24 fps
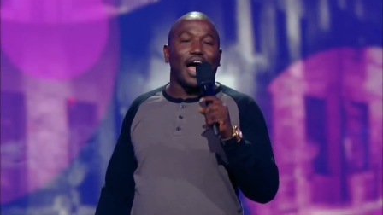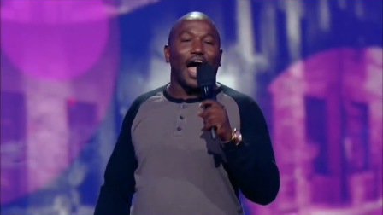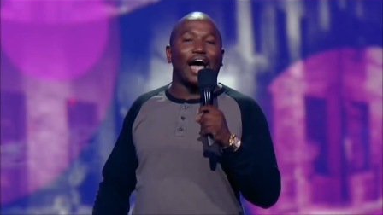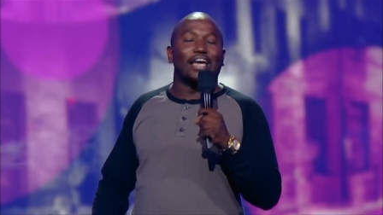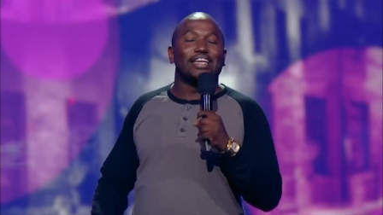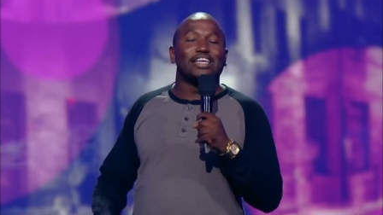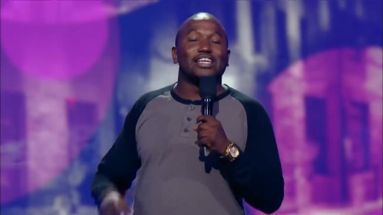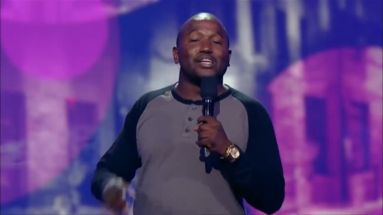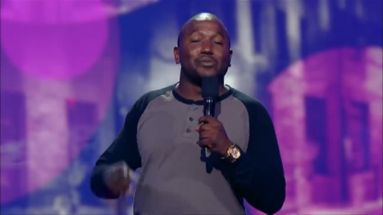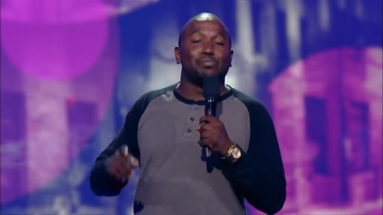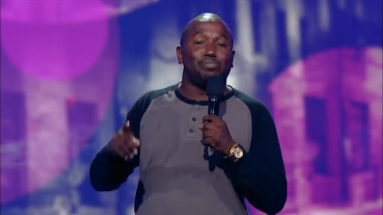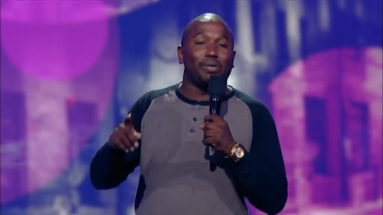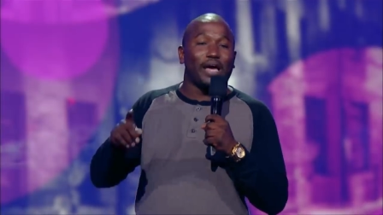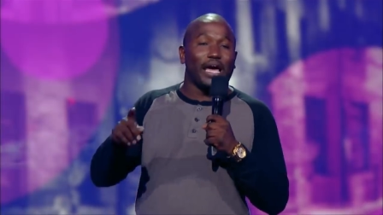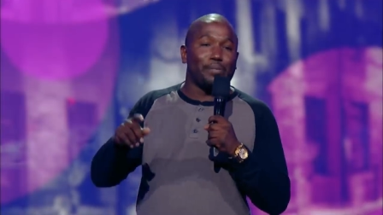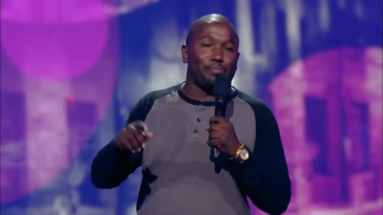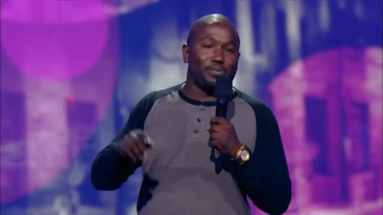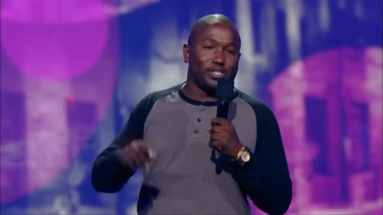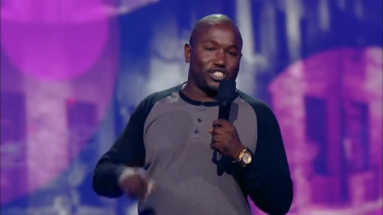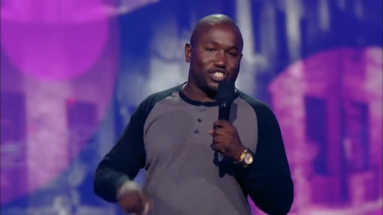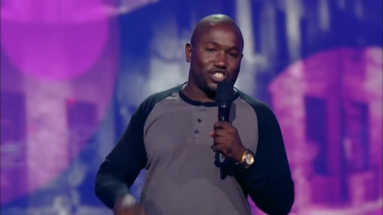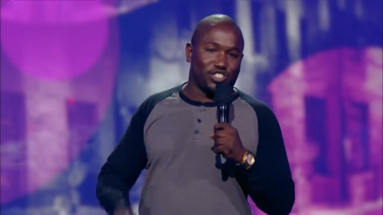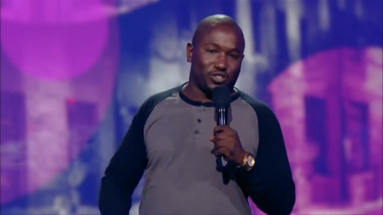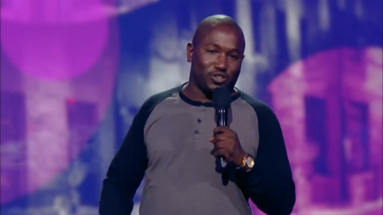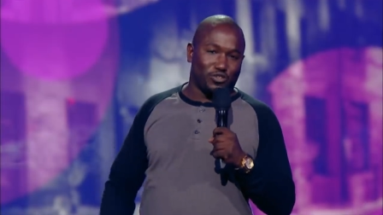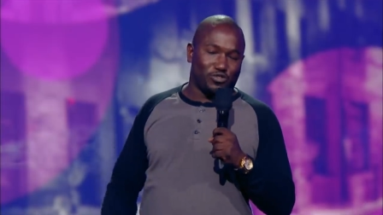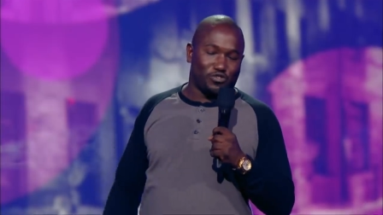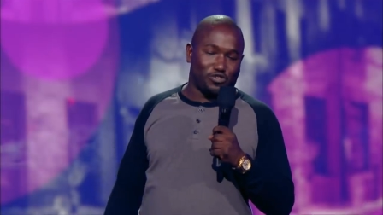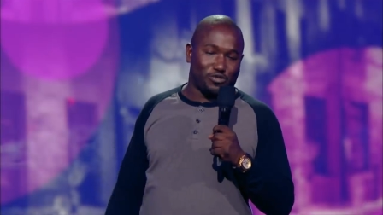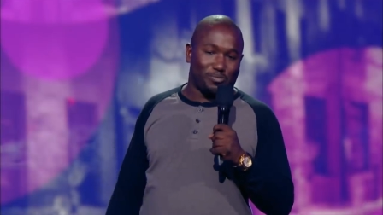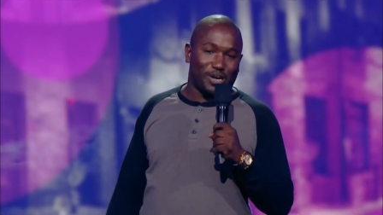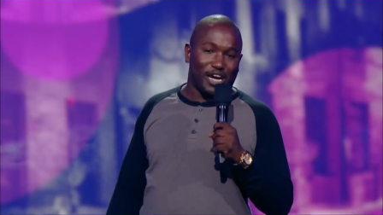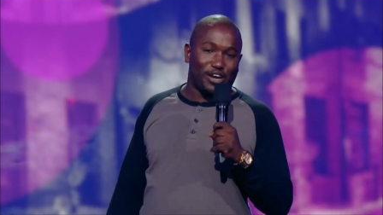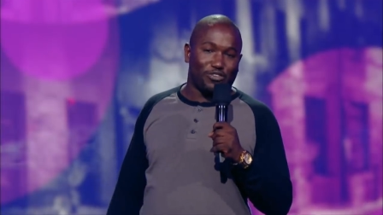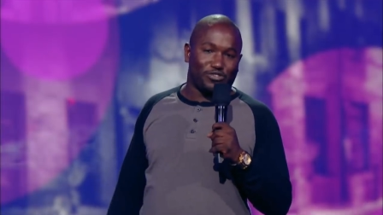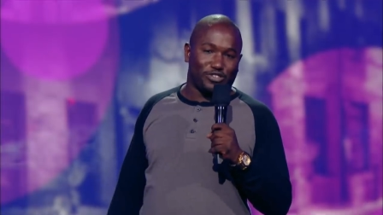I need a baby shoe
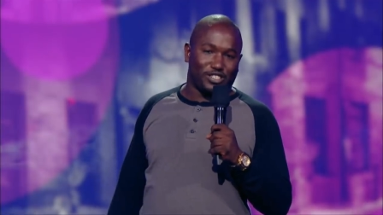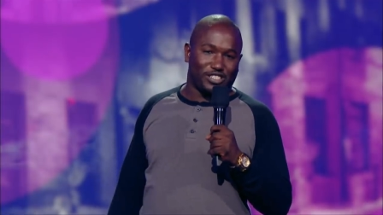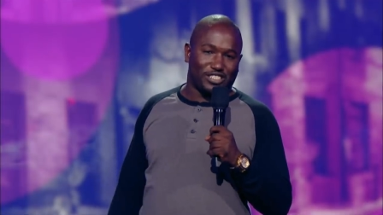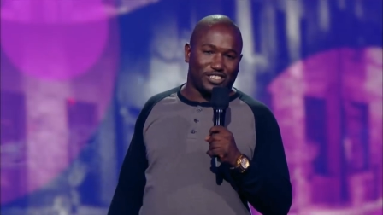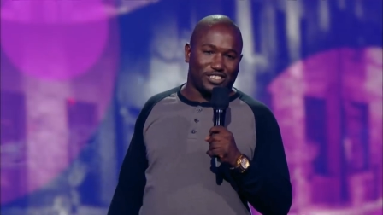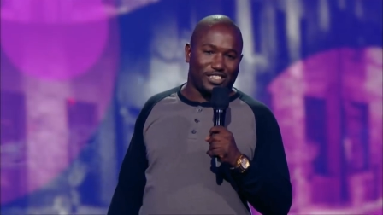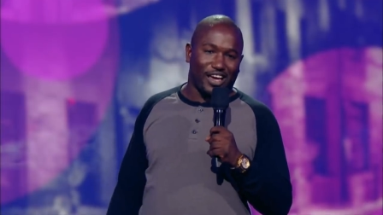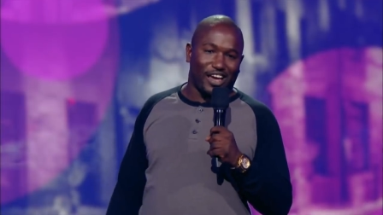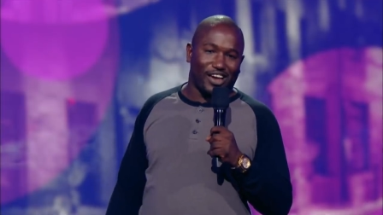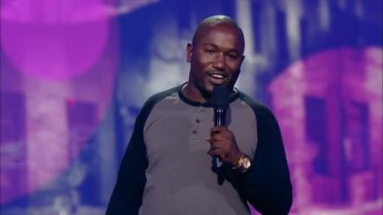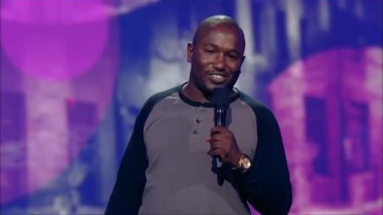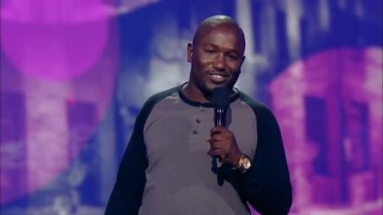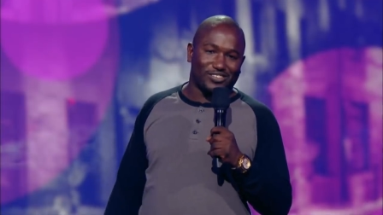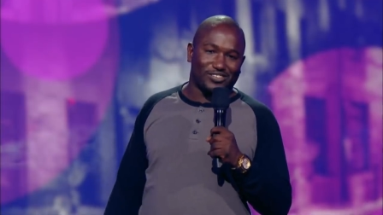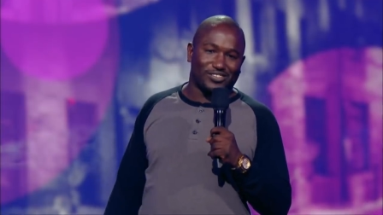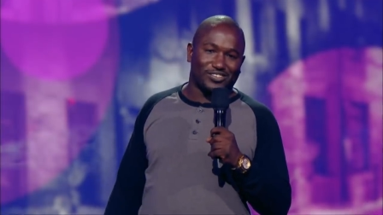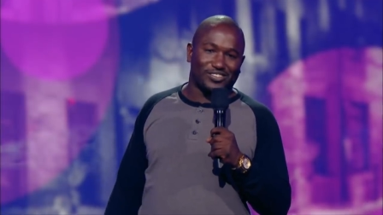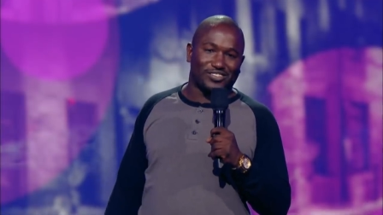from every state.